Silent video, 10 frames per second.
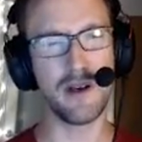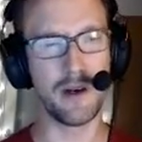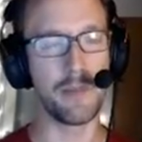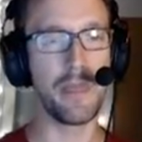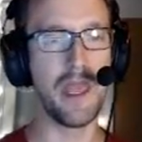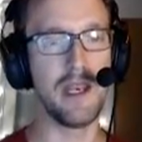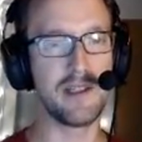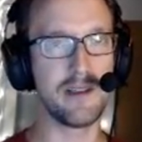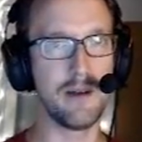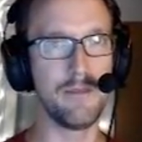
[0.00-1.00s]
and
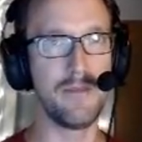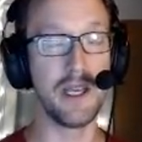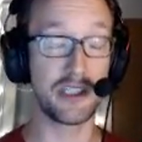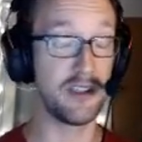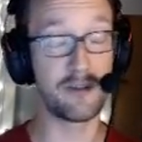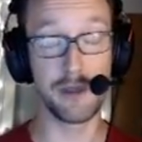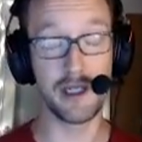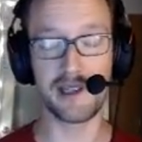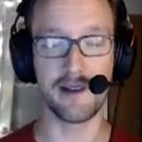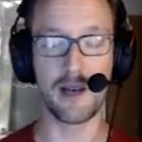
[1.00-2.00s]
it's actually this really
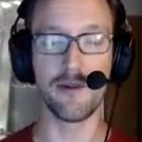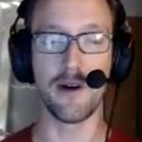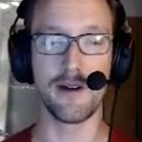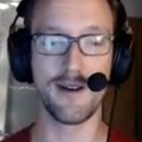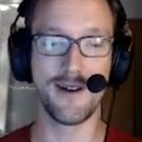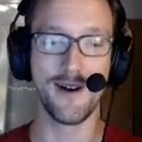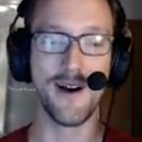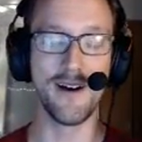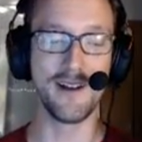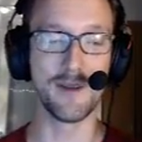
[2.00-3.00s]
nice library.
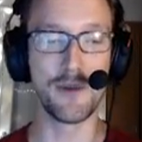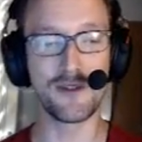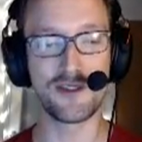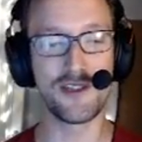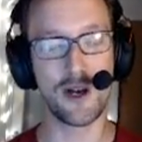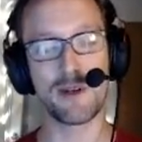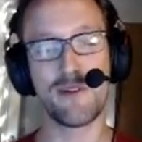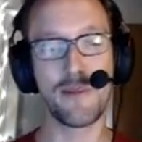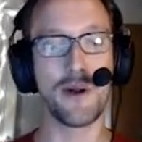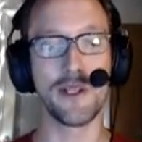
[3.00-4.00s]
It's a boost geometry
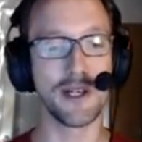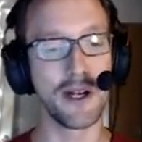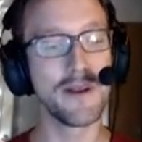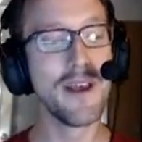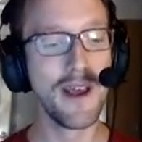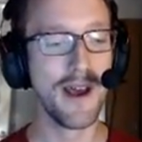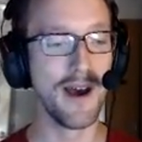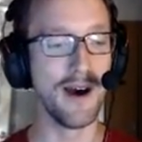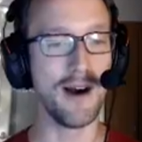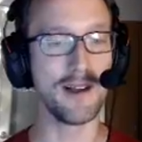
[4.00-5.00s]
polygon,
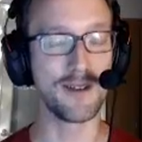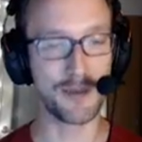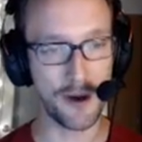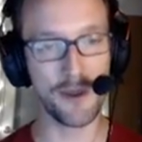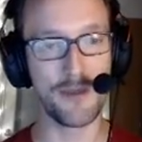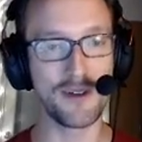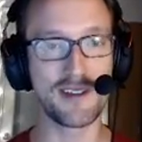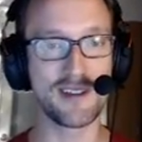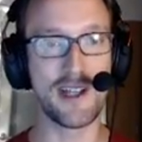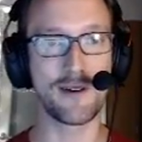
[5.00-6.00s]
so it's part of the boost
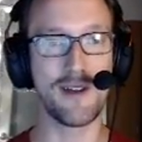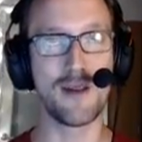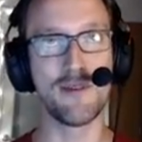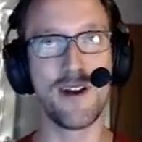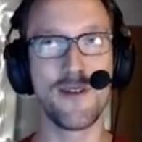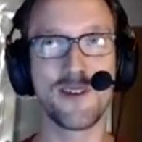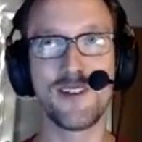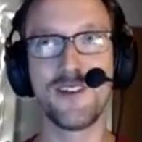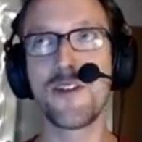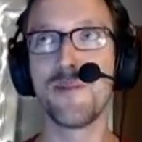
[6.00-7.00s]
standard library. There's
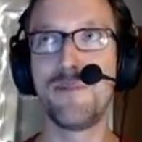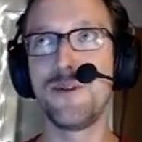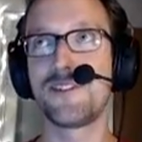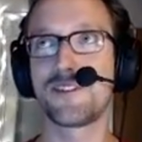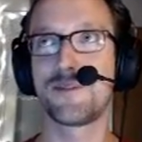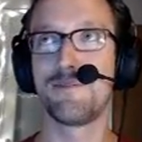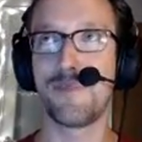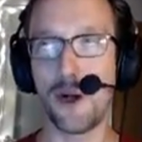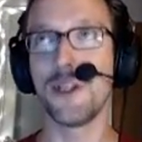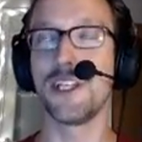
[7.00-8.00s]
another boost
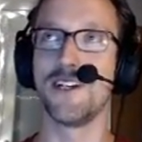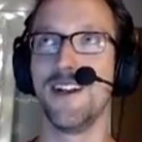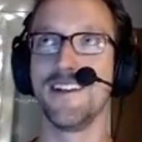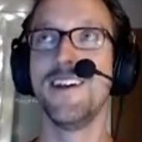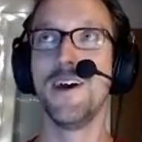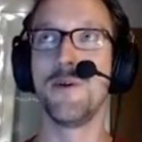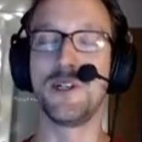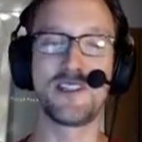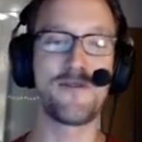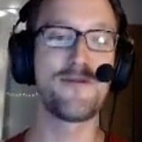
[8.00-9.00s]
polygon, which
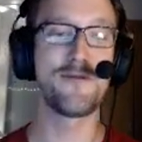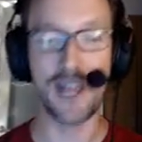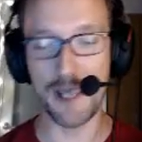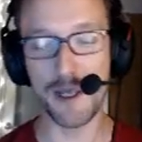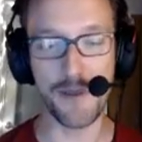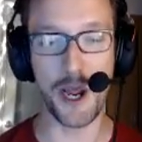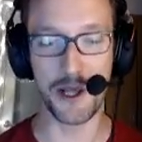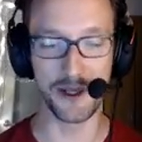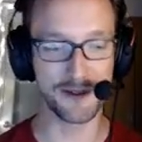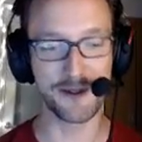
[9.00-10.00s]
is a flaming
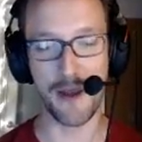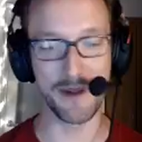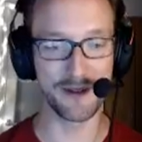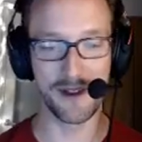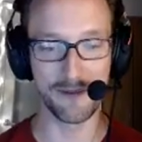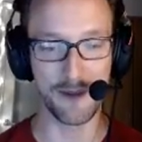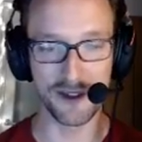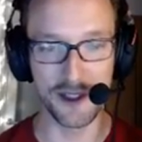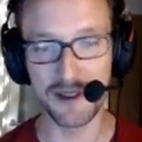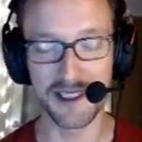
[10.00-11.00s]
pile of crap. It's one of the
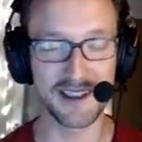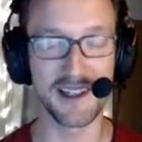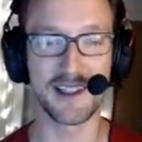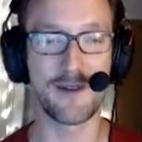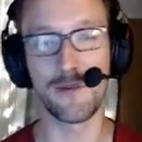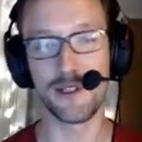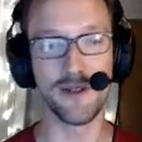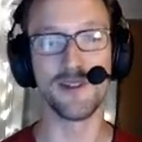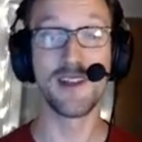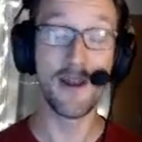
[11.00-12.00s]
most useless things I've ever
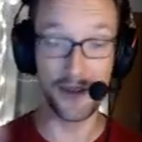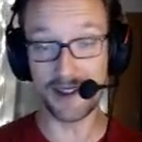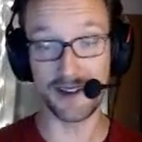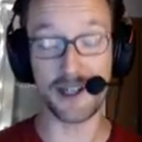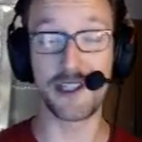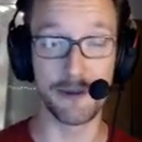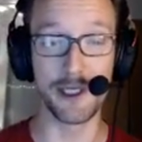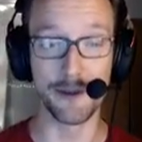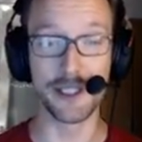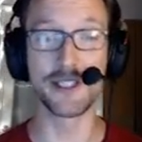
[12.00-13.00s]
used. This is actually really,
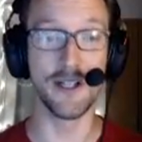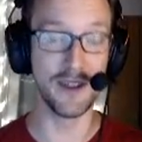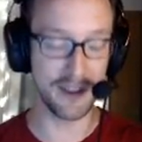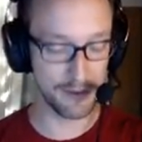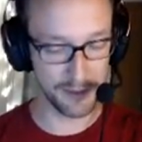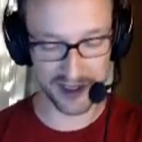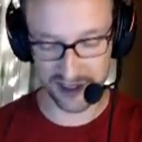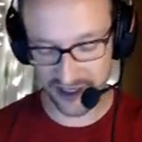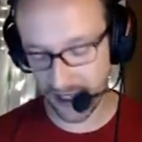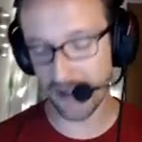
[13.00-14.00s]
really good. This implements a
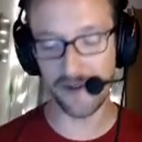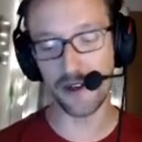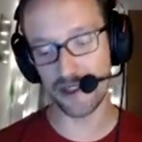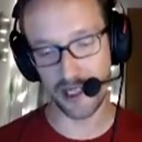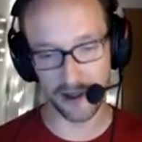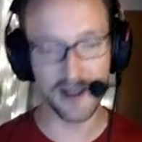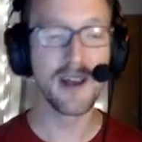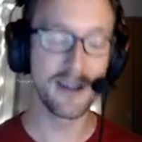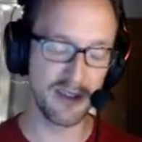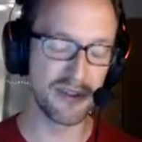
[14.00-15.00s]
ton of functionality,
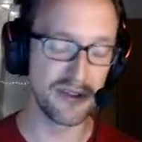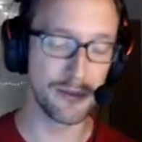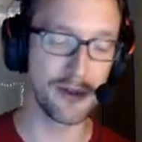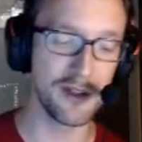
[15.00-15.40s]
seems to do it pretty